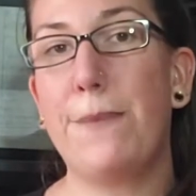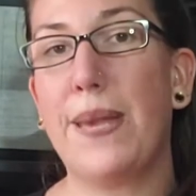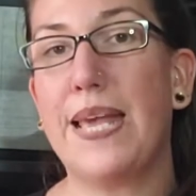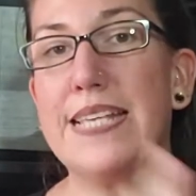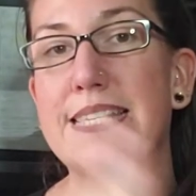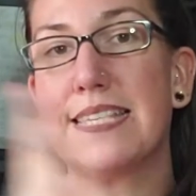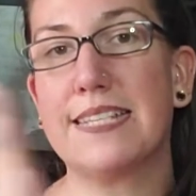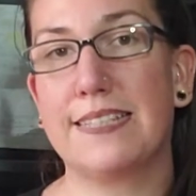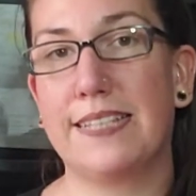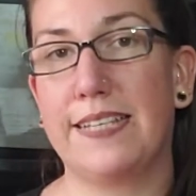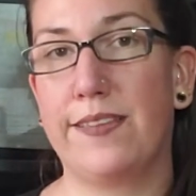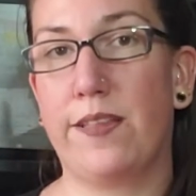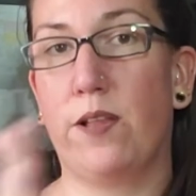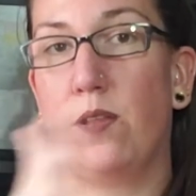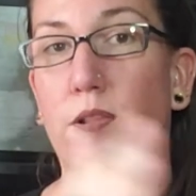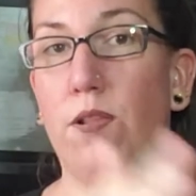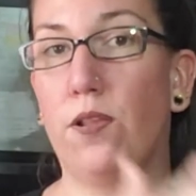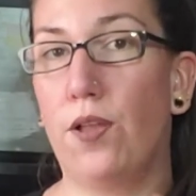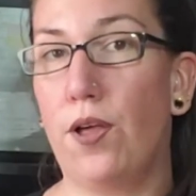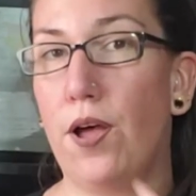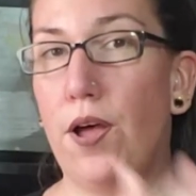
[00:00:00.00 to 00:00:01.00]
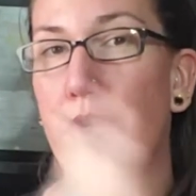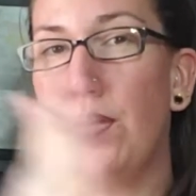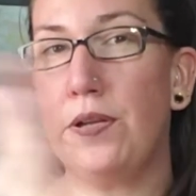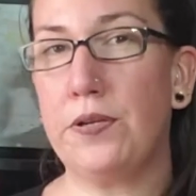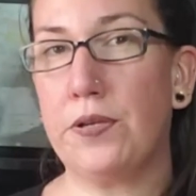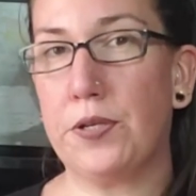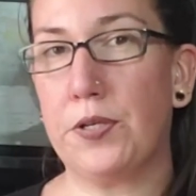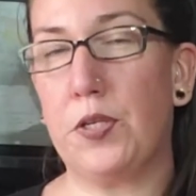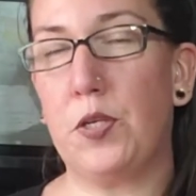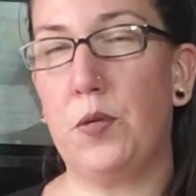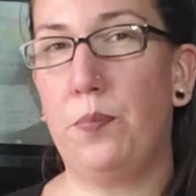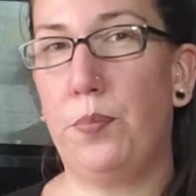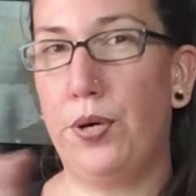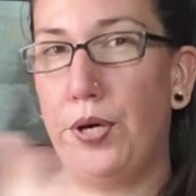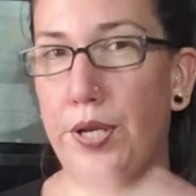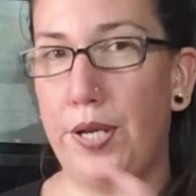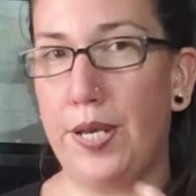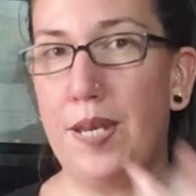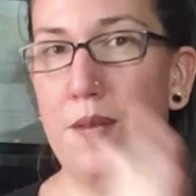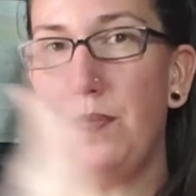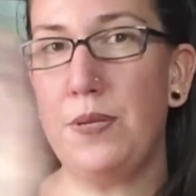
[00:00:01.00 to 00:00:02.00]
Basically, the longer you
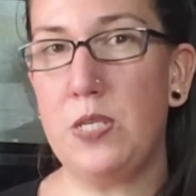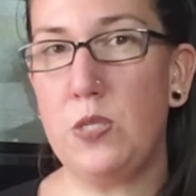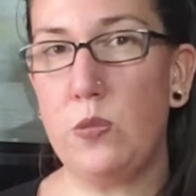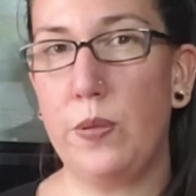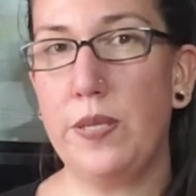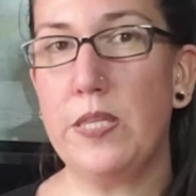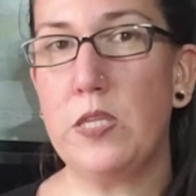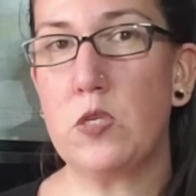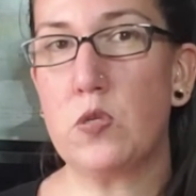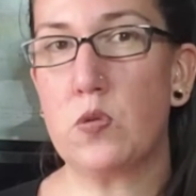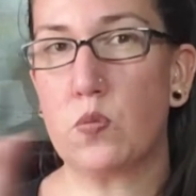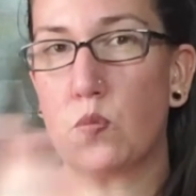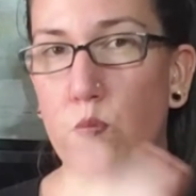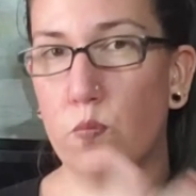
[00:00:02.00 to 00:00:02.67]
put in between this